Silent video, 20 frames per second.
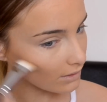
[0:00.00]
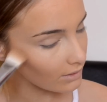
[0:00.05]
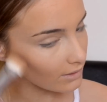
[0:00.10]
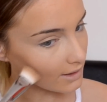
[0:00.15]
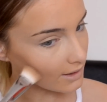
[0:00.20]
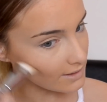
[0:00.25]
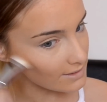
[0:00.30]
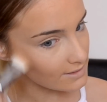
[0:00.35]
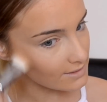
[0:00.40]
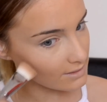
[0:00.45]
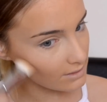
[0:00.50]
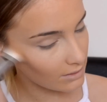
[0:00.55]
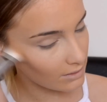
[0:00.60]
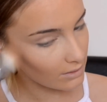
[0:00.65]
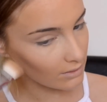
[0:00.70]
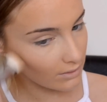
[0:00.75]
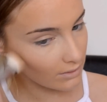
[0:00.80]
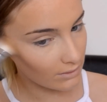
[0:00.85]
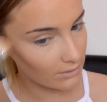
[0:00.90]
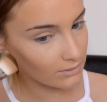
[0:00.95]
This
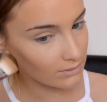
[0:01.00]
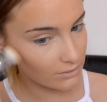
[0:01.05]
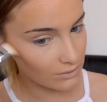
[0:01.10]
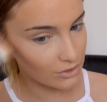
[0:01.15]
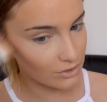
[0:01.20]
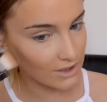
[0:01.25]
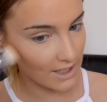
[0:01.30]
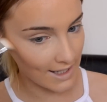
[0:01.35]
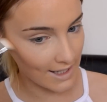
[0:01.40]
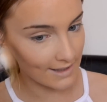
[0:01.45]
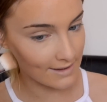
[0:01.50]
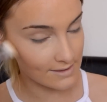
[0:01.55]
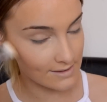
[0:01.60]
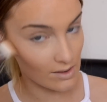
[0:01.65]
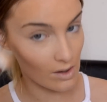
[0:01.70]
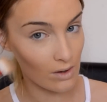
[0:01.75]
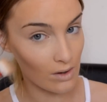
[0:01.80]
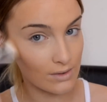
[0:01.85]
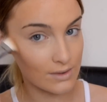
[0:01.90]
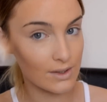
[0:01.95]
shade is
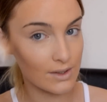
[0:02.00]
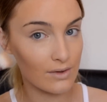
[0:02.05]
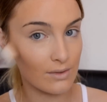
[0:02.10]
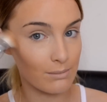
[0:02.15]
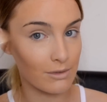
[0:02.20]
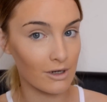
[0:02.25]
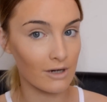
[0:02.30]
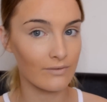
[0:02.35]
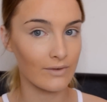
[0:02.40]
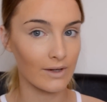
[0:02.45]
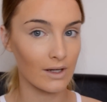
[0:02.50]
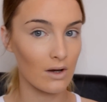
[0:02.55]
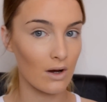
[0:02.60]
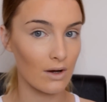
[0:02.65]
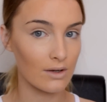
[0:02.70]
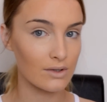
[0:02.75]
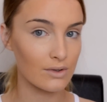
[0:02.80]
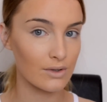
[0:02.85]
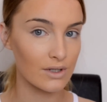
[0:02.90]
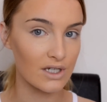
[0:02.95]
also the perfect
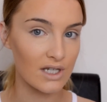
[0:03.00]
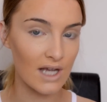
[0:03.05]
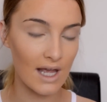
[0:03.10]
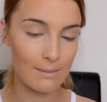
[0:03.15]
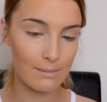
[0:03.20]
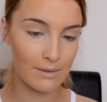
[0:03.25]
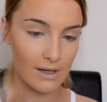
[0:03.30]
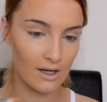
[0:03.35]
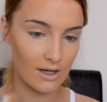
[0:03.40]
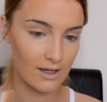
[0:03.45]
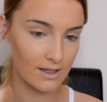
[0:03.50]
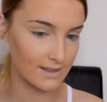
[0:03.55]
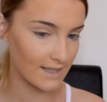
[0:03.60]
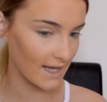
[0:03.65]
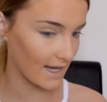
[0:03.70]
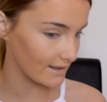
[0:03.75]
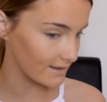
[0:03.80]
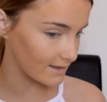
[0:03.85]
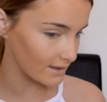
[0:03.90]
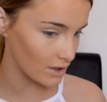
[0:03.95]
contour shade because
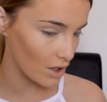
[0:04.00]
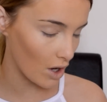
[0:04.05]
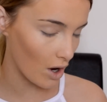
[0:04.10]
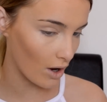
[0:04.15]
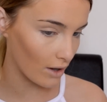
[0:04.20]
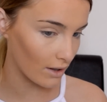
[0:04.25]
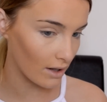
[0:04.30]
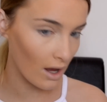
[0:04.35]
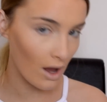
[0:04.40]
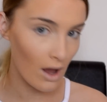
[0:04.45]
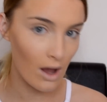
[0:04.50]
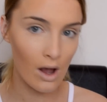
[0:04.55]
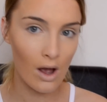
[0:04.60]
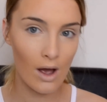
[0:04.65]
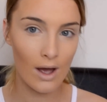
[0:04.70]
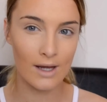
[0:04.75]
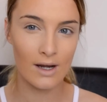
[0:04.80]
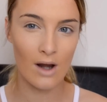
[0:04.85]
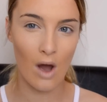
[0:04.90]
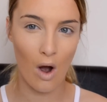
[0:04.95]
it's not
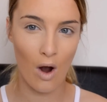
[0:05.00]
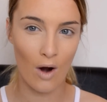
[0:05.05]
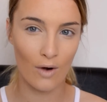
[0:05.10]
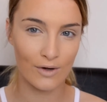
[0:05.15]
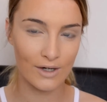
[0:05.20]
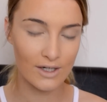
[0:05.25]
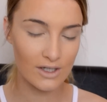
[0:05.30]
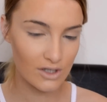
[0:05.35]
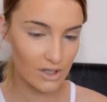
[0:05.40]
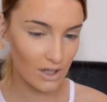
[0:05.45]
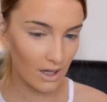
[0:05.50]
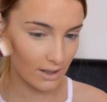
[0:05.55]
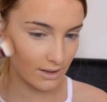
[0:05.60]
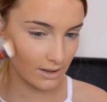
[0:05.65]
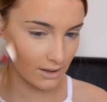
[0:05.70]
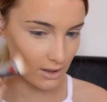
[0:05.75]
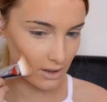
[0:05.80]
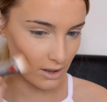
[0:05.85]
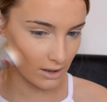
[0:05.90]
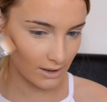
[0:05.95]
an orange kind
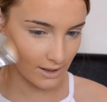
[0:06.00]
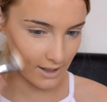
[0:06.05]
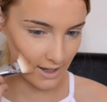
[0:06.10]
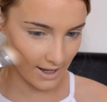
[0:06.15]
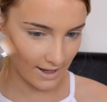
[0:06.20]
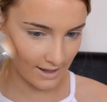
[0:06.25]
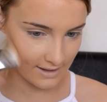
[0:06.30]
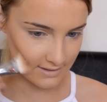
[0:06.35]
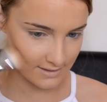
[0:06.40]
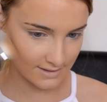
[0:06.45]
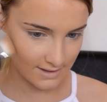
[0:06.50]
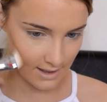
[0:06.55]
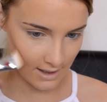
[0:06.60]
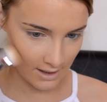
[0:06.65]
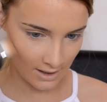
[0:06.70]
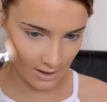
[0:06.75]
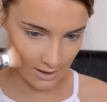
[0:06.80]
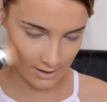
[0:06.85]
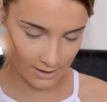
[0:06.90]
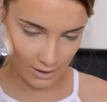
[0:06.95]
of color, it's a
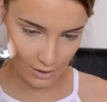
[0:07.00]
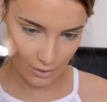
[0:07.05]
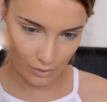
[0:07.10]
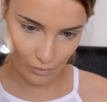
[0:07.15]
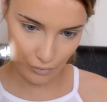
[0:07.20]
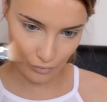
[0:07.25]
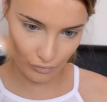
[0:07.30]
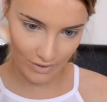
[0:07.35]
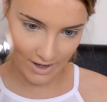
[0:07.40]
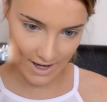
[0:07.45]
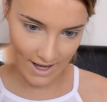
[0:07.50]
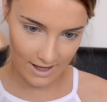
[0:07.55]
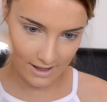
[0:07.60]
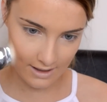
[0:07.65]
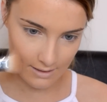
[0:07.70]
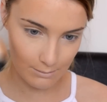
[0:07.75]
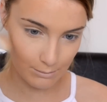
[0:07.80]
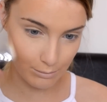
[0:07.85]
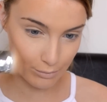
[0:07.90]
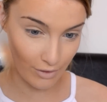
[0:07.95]
kind of
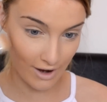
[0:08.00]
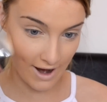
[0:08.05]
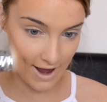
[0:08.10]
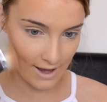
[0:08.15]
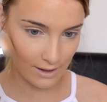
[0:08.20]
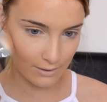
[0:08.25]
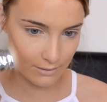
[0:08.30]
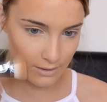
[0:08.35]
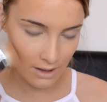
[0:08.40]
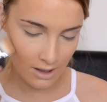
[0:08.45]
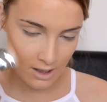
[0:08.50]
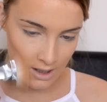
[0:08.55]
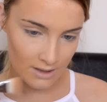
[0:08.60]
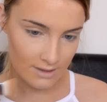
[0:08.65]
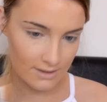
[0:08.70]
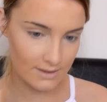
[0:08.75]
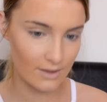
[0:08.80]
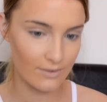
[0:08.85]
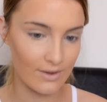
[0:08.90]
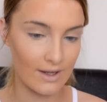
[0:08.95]
gray brown,
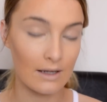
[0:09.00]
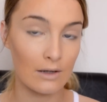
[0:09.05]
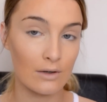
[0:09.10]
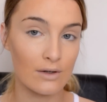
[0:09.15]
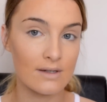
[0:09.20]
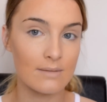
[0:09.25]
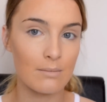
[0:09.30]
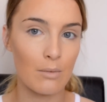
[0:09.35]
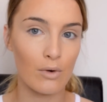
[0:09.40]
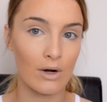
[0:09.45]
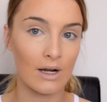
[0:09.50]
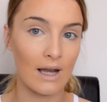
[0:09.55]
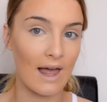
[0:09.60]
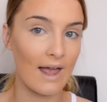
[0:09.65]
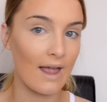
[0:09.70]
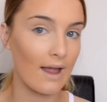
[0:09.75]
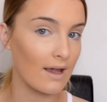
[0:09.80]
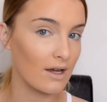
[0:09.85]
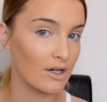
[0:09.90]
so that looks more like